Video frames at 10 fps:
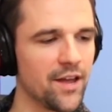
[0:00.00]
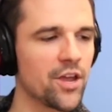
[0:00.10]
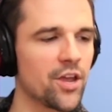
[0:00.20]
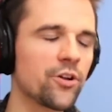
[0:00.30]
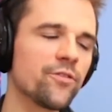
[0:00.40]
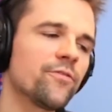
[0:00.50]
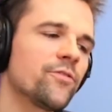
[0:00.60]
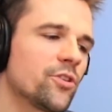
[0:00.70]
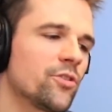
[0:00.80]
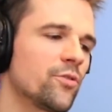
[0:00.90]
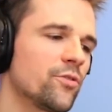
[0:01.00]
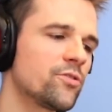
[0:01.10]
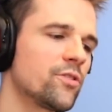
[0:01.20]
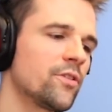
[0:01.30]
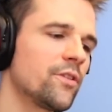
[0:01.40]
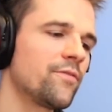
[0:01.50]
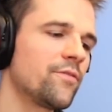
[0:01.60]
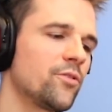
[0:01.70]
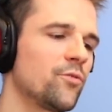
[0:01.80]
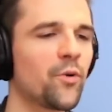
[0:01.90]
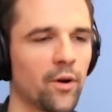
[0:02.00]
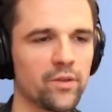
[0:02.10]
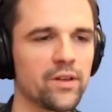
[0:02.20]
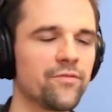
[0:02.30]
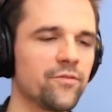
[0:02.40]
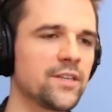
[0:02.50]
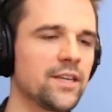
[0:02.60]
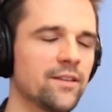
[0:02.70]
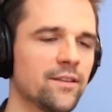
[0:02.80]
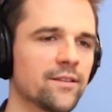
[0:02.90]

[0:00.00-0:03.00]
Are you if you probably, if you've seen